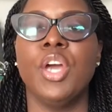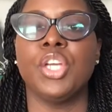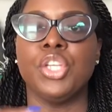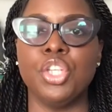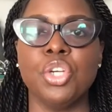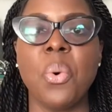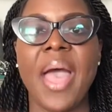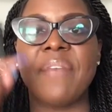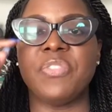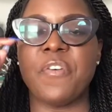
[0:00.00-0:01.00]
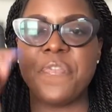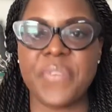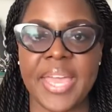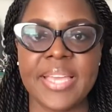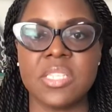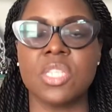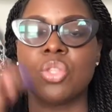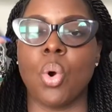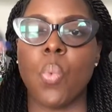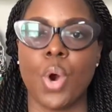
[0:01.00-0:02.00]
You have to face
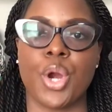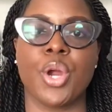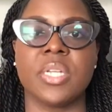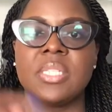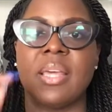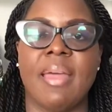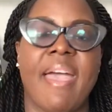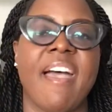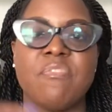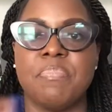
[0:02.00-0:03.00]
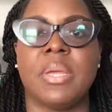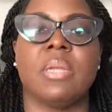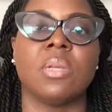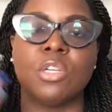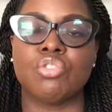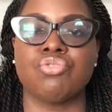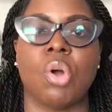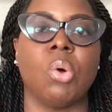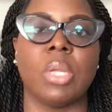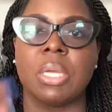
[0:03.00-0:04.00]
the words that have been
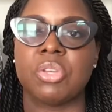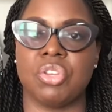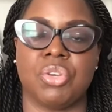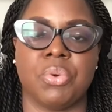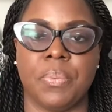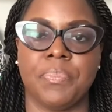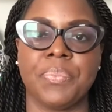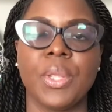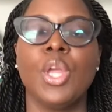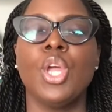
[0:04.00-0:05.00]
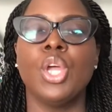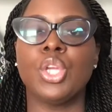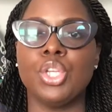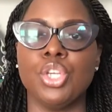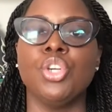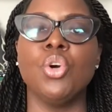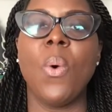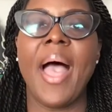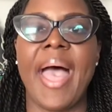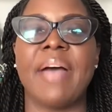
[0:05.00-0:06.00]
controlling you. You
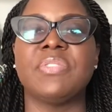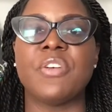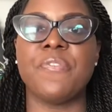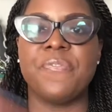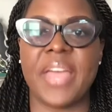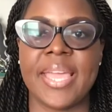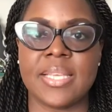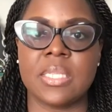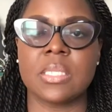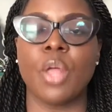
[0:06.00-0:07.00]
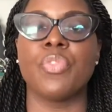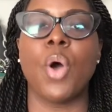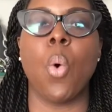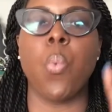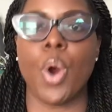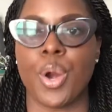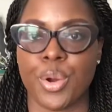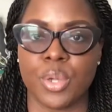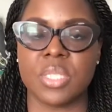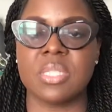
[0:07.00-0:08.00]
have to face the
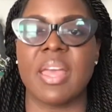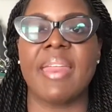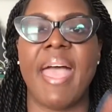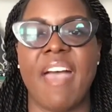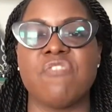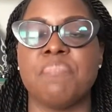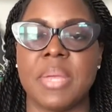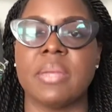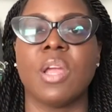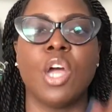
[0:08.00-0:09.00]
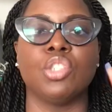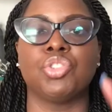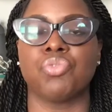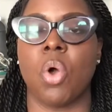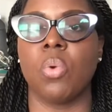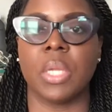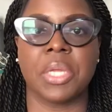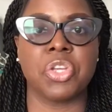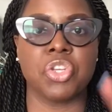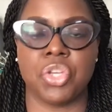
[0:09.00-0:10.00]
words that have been
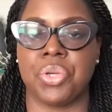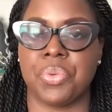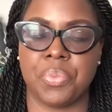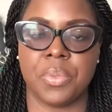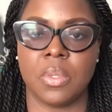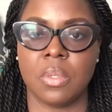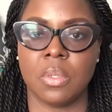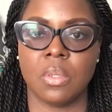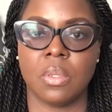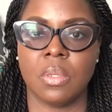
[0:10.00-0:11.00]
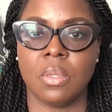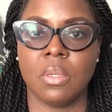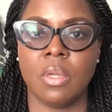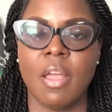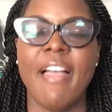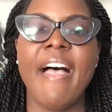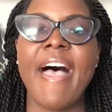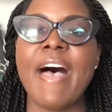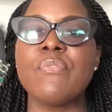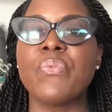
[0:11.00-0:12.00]
controlling you.
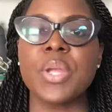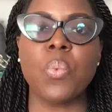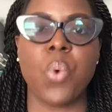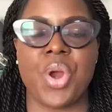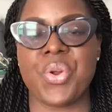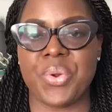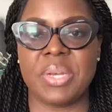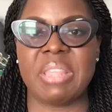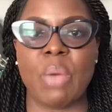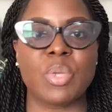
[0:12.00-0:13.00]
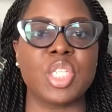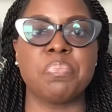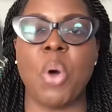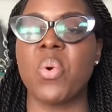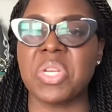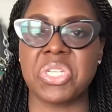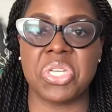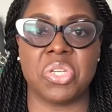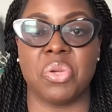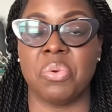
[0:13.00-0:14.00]
Every word that was spoken to
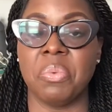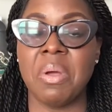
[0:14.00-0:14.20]
you